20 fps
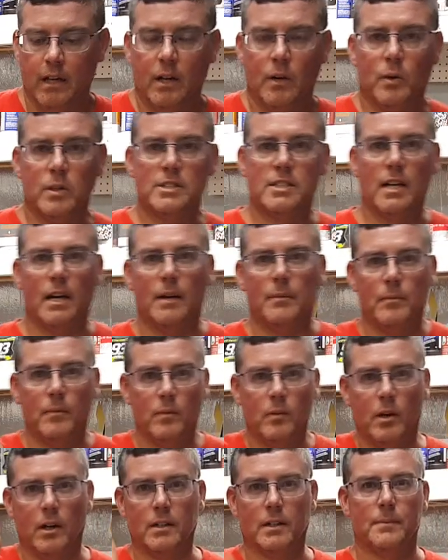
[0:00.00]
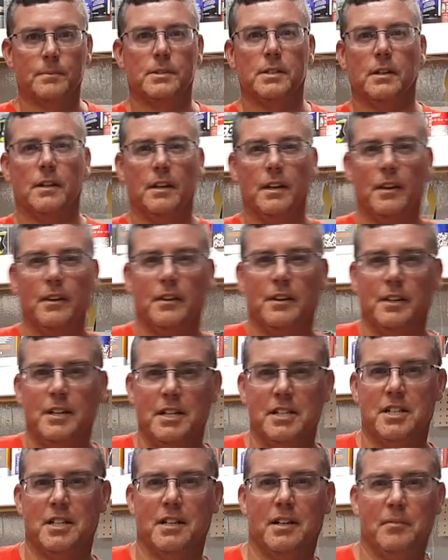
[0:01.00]
What's up? Welcome to another
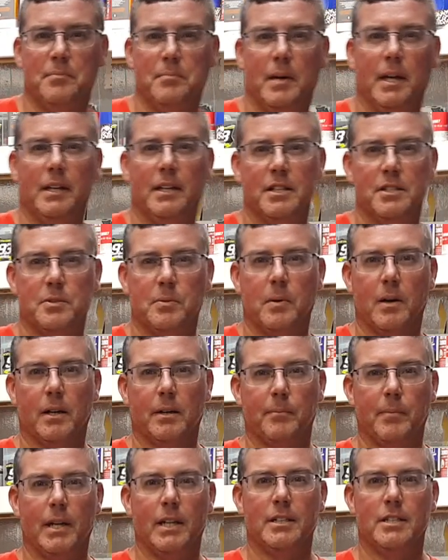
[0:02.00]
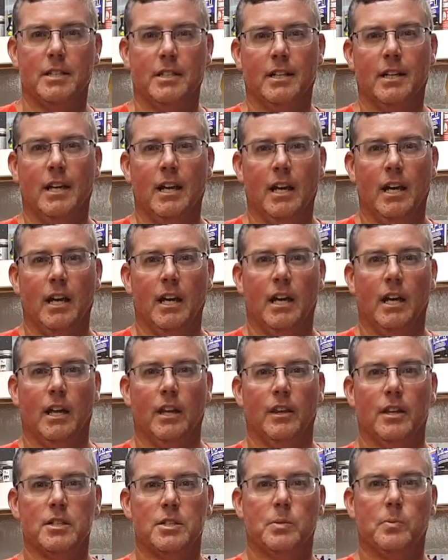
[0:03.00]
edition of Mundy's Workbench.
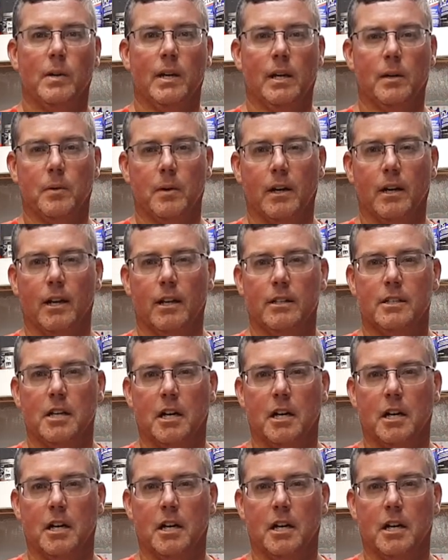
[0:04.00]
This week we're going to